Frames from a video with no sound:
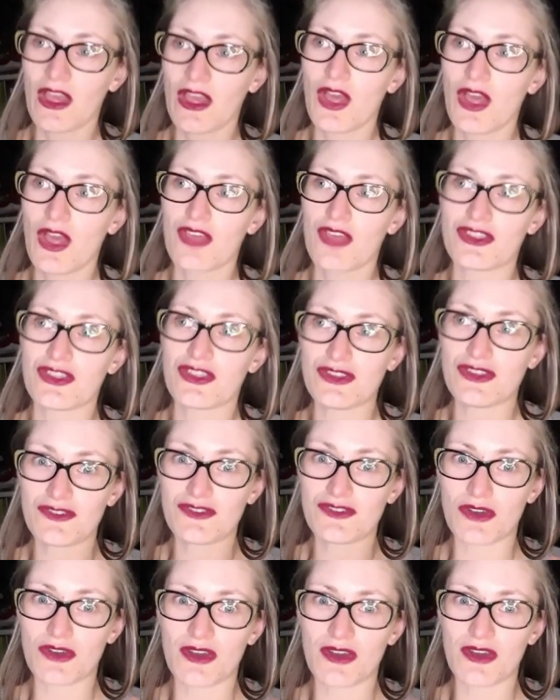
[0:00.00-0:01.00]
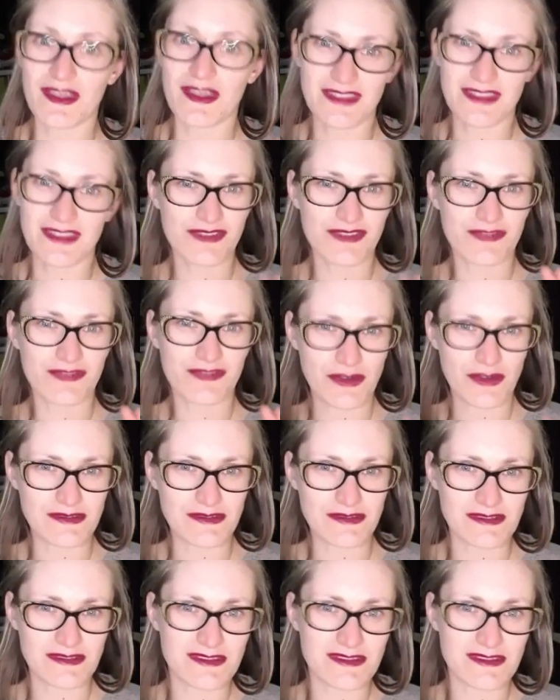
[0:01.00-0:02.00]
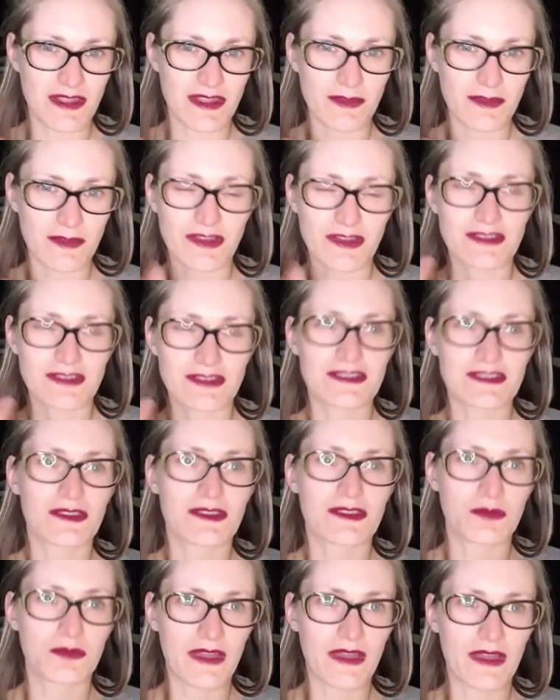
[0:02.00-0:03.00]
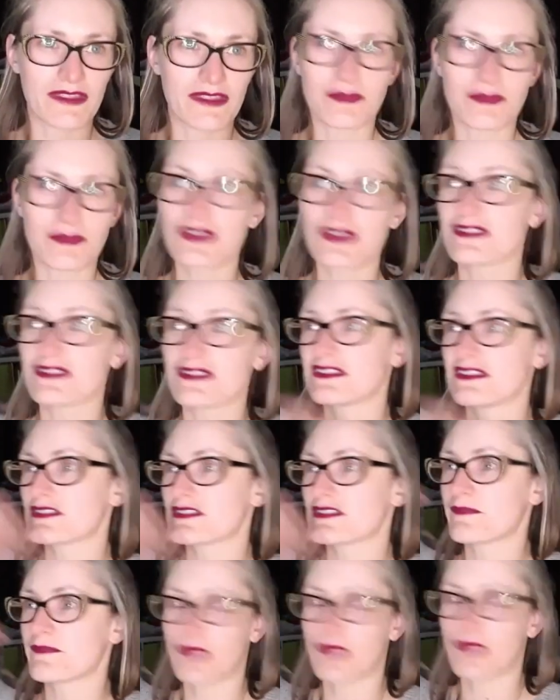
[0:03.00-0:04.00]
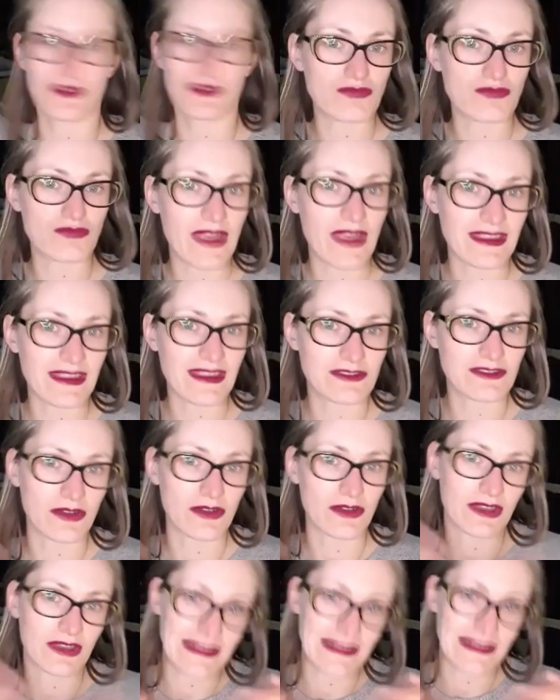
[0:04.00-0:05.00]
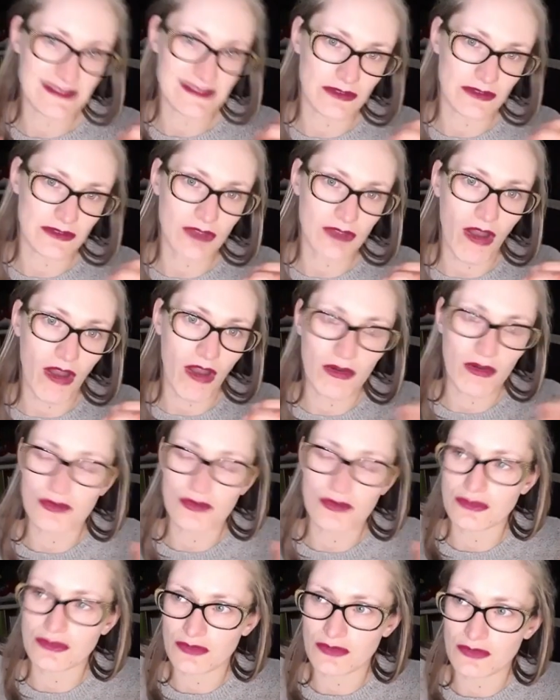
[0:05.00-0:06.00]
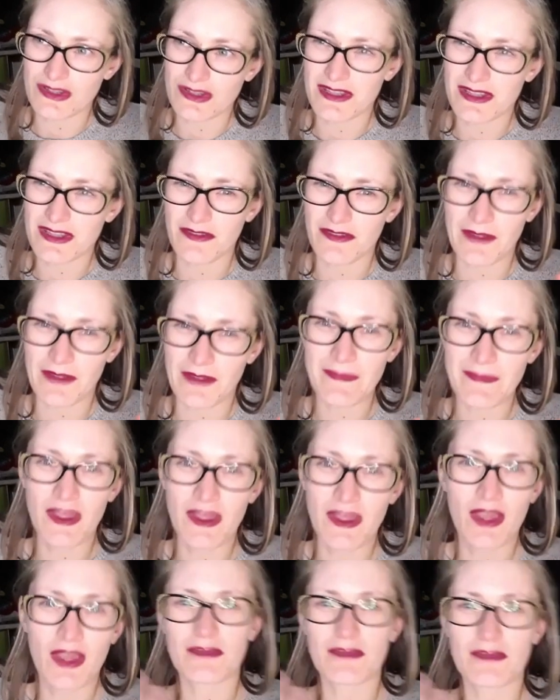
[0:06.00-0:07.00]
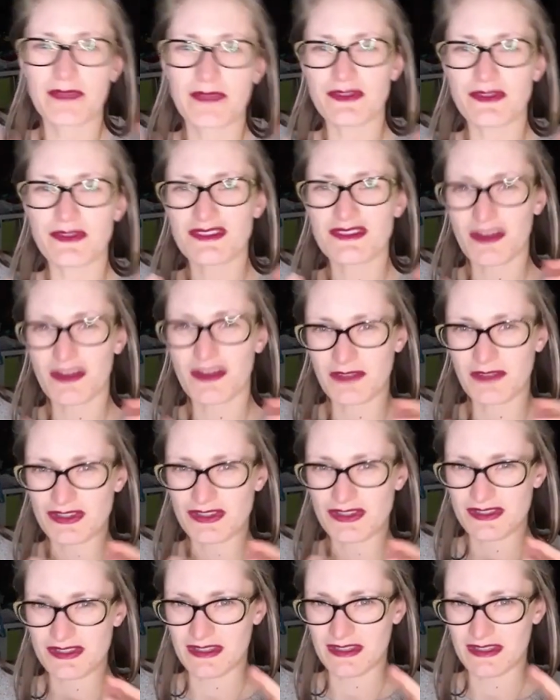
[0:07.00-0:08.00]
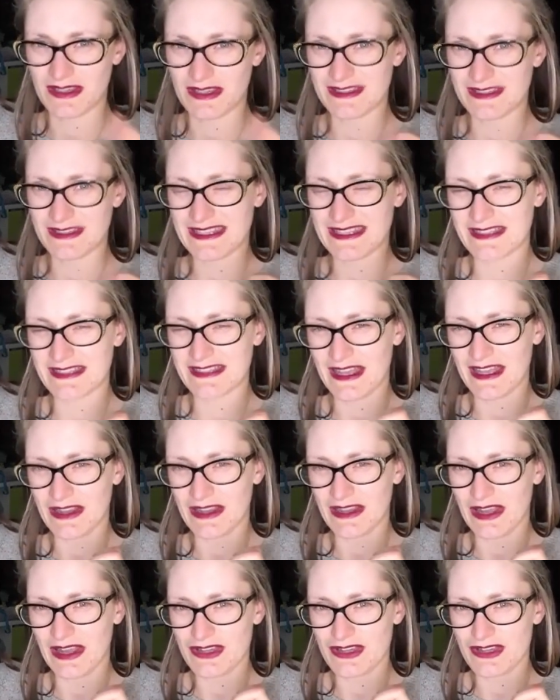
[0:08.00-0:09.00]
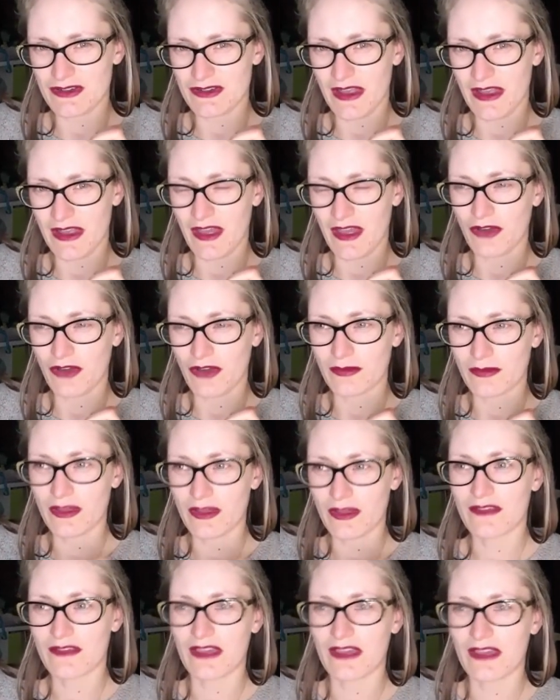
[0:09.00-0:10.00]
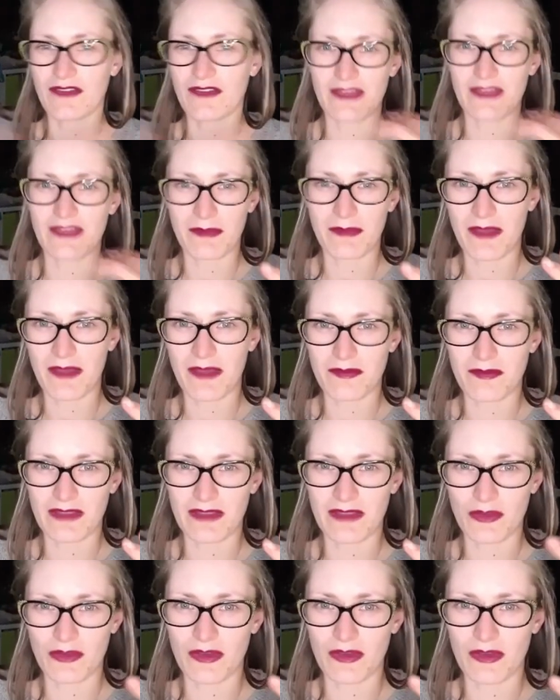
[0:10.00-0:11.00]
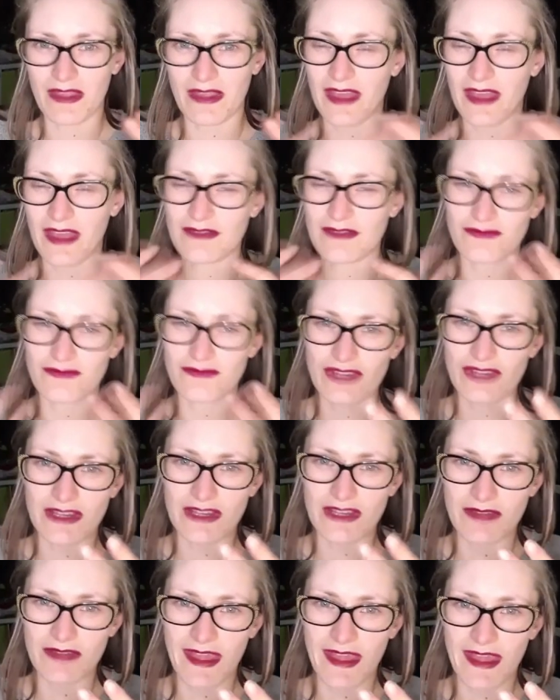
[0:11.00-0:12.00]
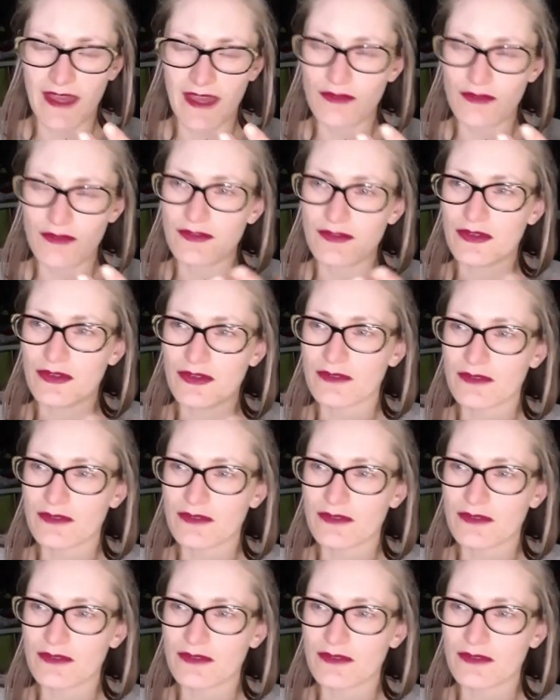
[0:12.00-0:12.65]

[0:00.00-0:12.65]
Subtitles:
that you've got has actually frozen slightly because of the weather, because it's, I don't know, rained on and it's gone cold or whatever, maybe your tummy doesn't need that little extra help. So having that peppermint oil, again, really, really helpful.